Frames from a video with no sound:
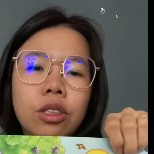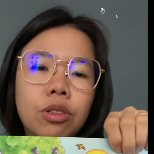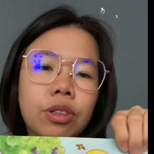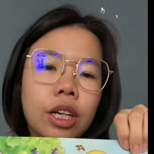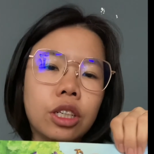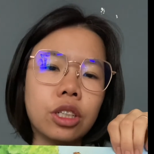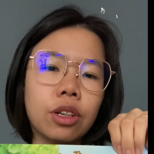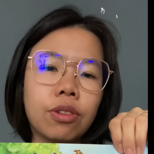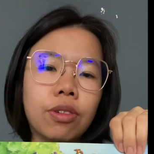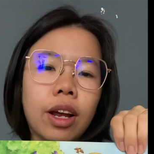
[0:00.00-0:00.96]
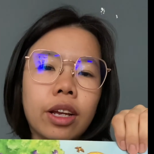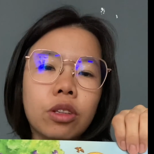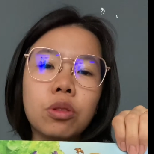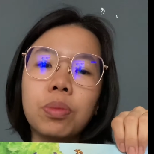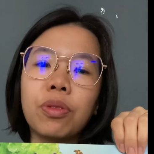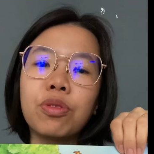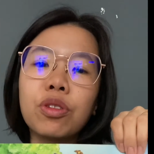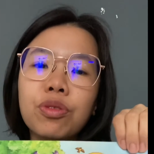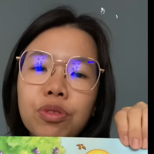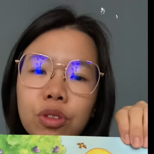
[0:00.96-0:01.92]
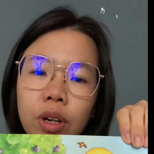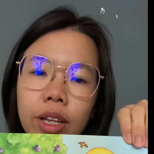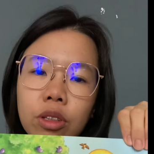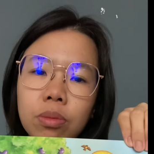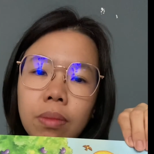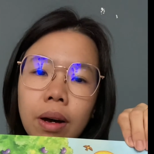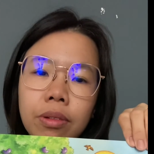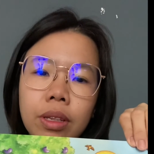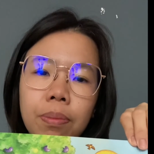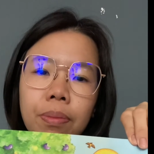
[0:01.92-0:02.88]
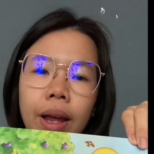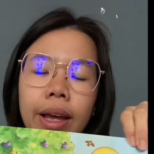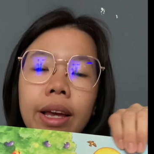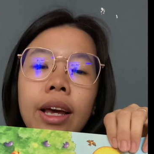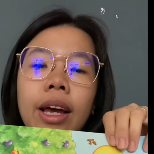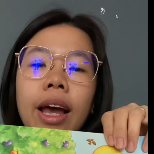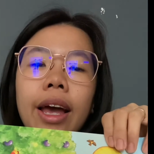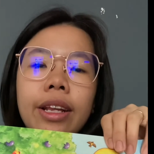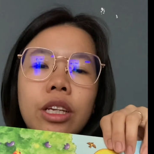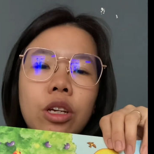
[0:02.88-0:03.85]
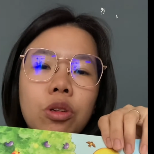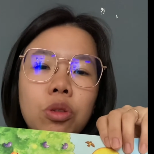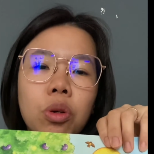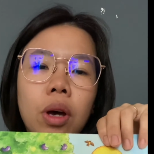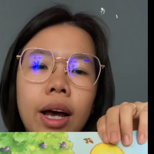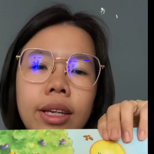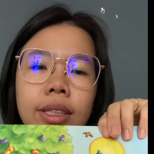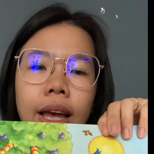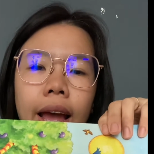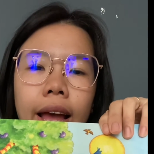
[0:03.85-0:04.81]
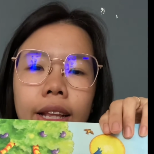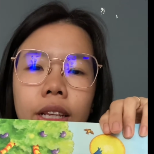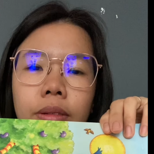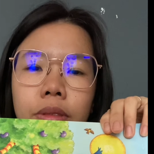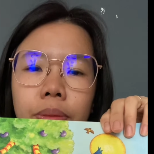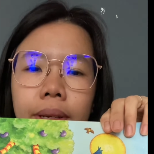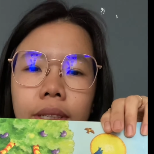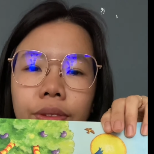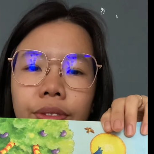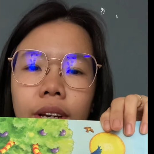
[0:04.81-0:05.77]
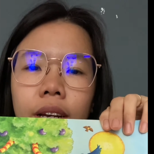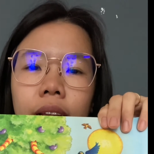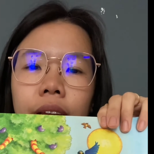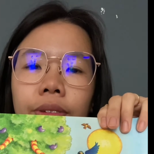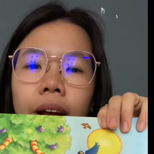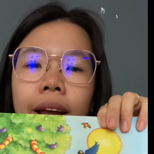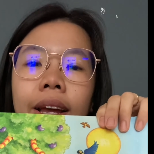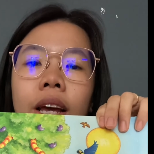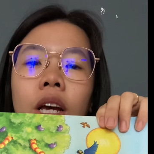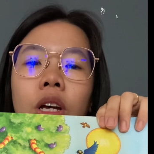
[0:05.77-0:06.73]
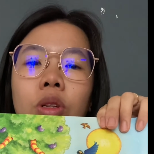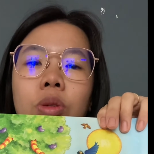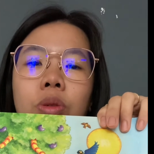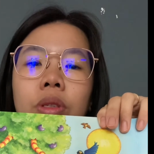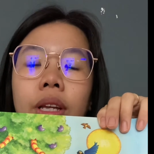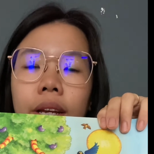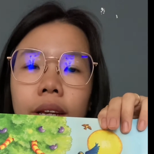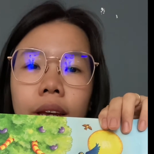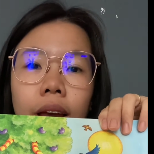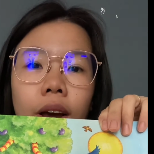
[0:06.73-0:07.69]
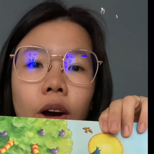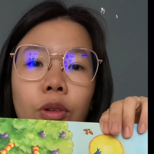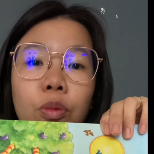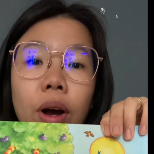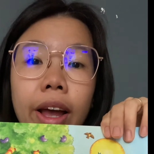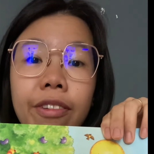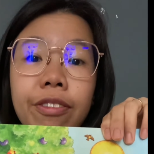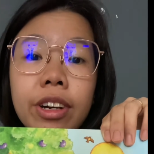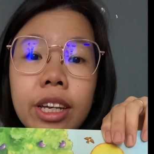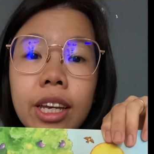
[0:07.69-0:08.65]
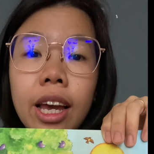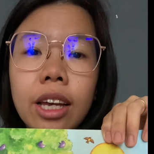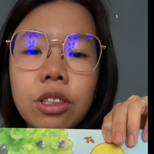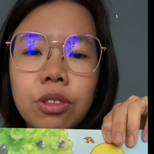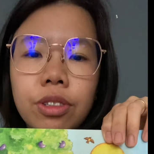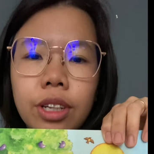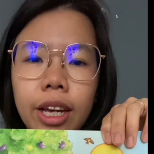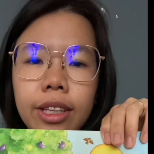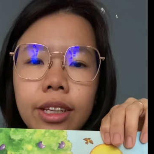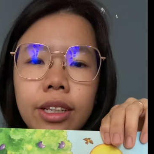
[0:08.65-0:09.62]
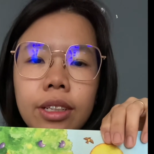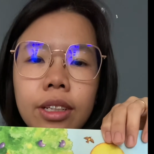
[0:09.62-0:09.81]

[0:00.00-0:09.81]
creation, right? To be fruitful and to multiply. And he also asked Adam specifically, right, to take care of whatever he has created